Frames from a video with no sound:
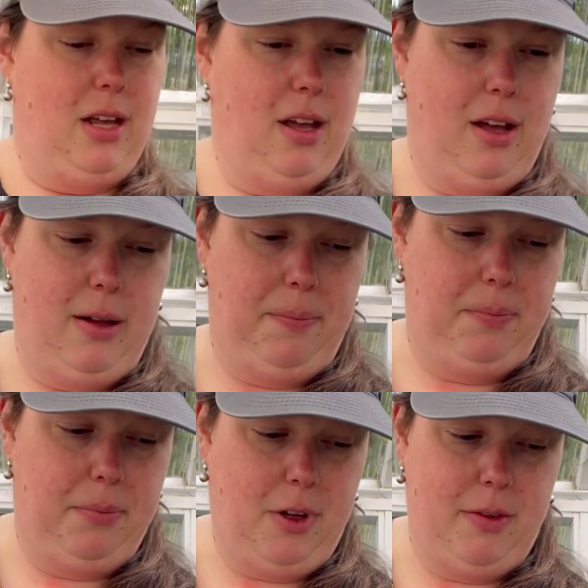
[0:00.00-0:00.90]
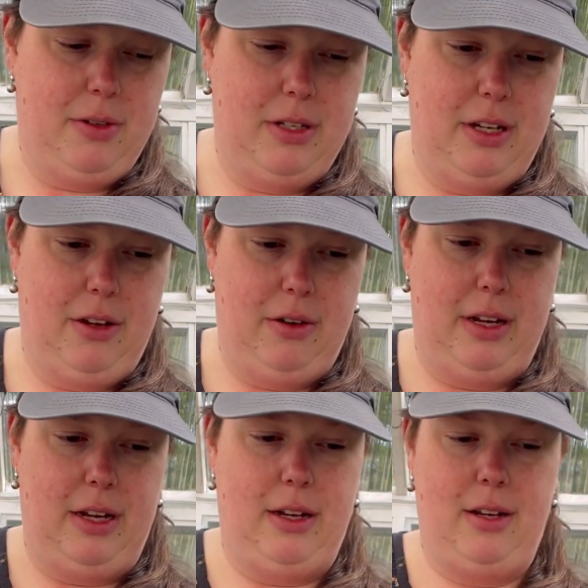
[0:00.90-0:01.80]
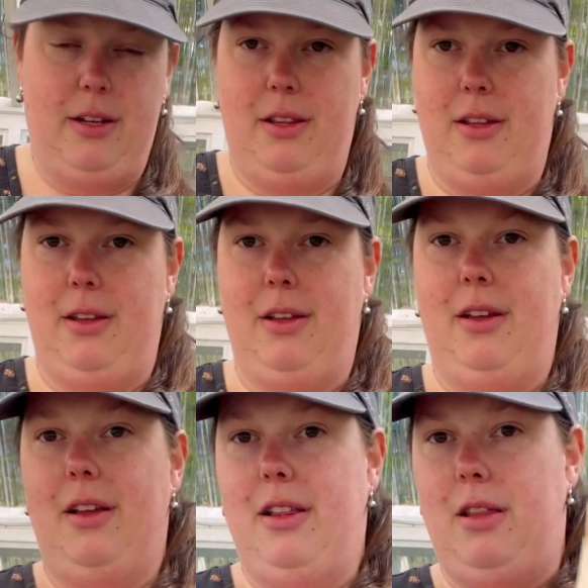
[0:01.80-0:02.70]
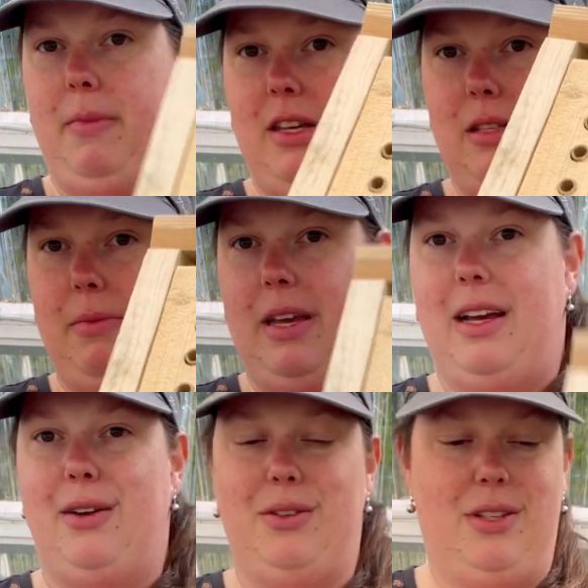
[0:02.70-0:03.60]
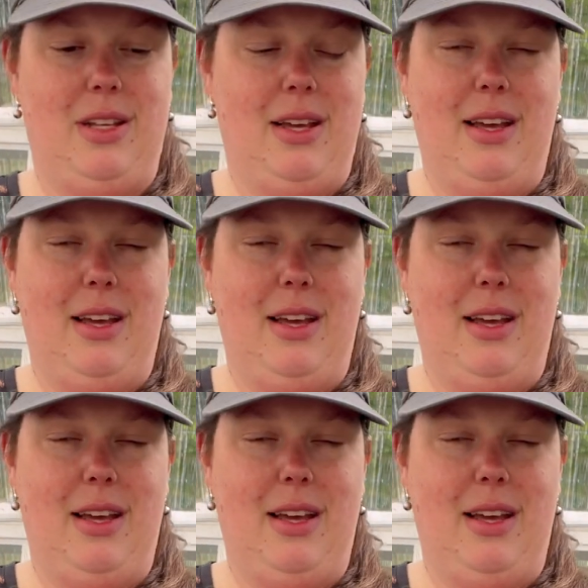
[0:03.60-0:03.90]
Obviously you need the mason bee house,